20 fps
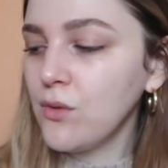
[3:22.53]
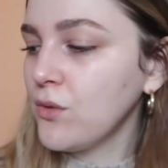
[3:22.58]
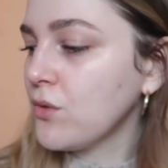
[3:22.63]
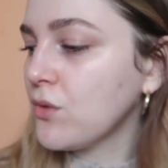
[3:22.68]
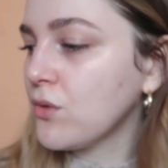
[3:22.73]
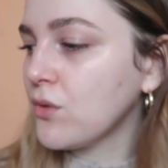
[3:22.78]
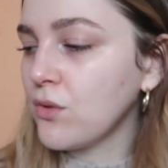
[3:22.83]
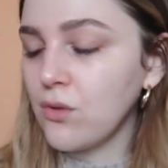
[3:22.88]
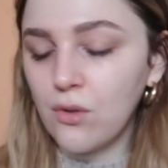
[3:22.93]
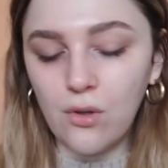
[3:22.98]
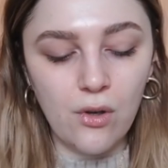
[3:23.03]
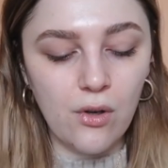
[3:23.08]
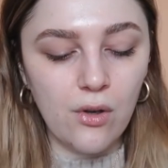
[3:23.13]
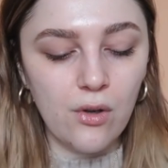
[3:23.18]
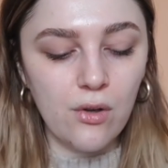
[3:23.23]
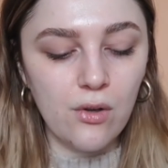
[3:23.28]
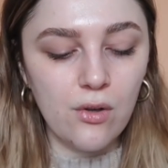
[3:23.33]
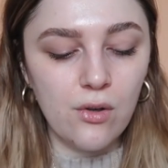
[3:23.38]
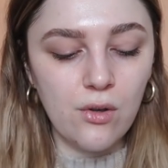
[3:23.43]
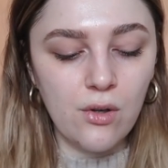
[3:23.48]
so
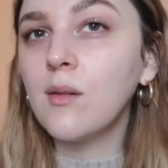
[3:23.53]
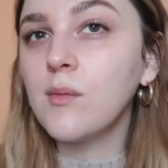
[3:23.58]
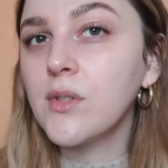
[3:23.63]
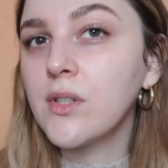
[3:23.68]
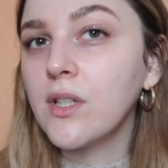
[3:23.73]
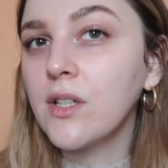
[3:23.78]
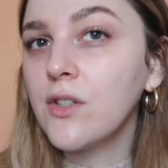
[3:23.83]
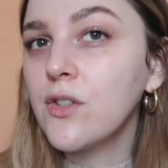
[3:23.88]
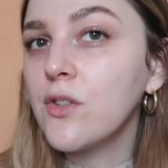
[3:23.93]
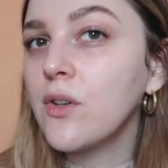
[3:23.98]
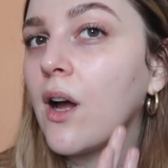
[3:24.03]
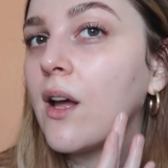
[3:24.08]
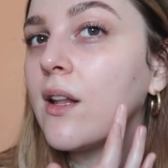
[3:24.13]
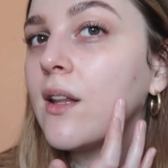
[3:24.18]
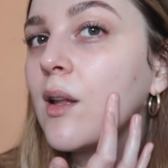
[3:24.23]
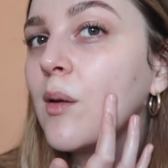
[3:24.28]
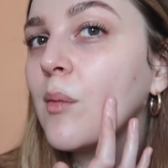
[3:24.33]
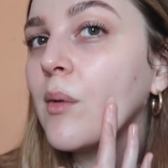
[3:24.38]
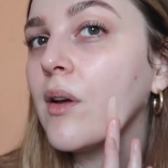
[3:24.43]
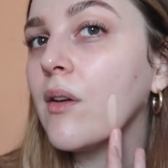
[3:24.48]
I'm just going to try a
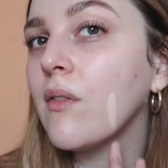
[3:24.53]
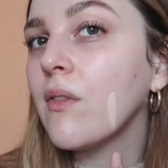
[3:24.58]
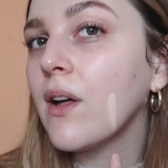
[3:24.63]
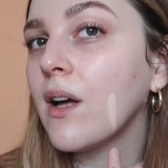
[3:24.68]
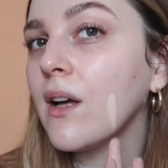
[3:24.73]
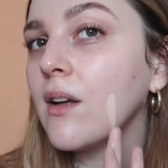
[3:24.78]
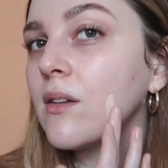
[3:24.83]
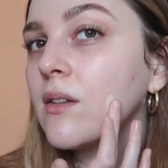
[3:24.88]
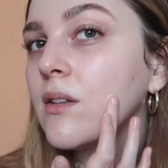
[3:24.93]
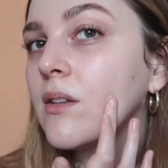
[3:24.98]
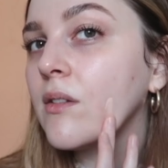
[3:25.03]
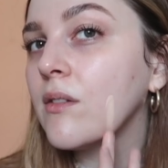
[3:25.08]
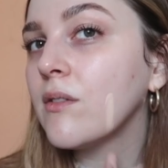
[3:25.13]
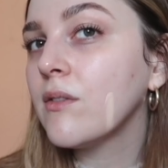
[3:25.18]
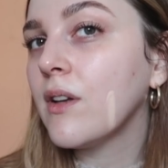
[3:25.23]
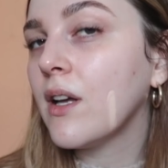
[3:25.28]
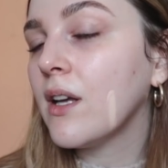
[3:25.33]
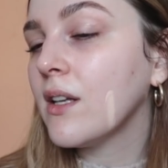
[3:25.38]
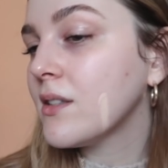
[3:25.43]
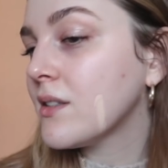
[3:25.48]
little bit of that
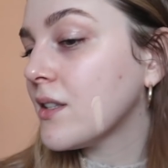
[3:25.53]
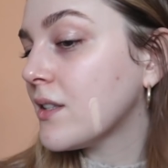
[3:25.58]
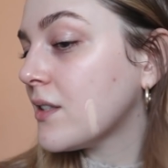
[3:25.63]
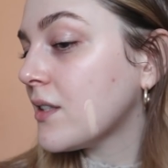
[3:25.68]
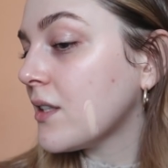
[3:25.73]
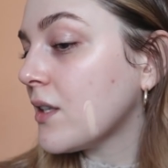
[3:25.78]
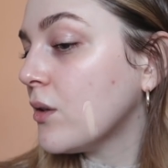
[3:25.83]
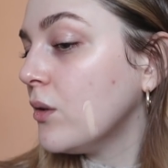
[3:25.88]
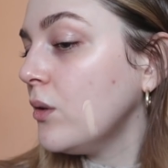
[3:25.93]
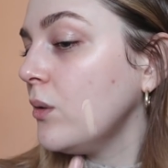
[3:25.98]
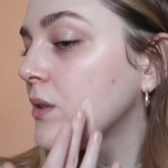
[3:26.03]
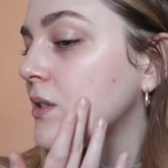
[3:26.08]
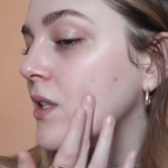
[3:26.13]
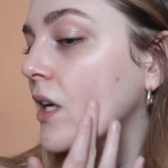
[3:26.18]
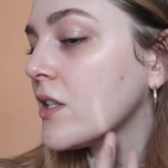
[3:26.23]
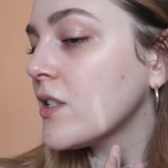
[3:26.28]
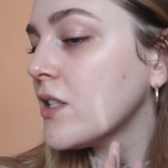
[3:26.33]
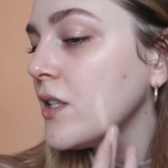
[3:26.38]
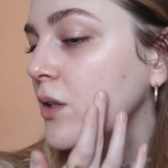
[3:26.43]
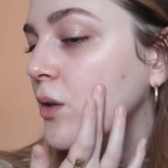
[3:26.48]
first to see. Oh, it's
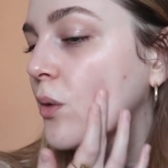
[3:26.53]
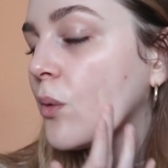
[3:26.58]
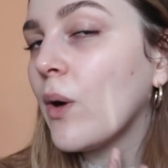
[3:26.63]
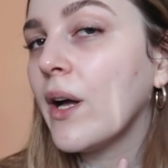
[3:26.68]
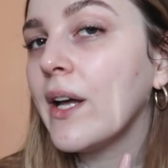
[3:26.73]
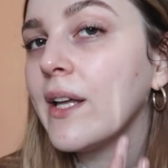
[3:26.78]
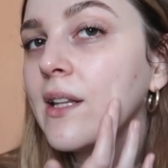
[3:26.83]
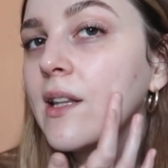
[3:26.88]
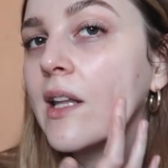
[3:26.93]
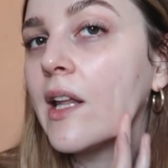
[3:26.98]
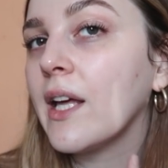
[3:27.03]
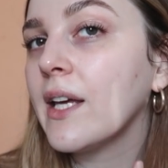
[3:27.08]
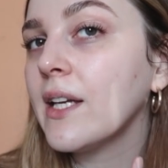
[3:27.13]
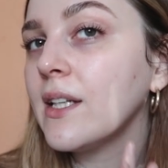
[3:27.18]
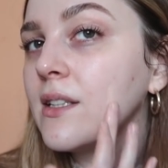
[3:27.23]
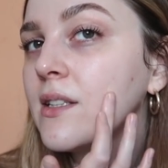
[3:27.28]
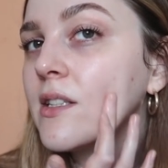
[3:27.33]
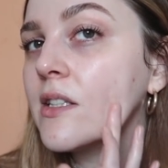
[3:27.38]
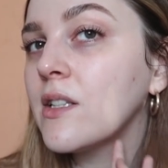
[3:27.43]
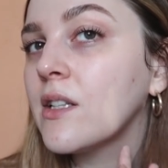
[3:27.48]
actually quite
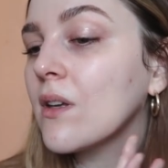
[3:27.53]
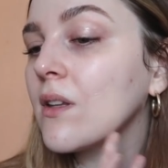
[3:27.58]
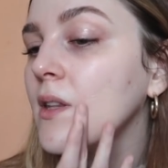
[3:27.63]
light.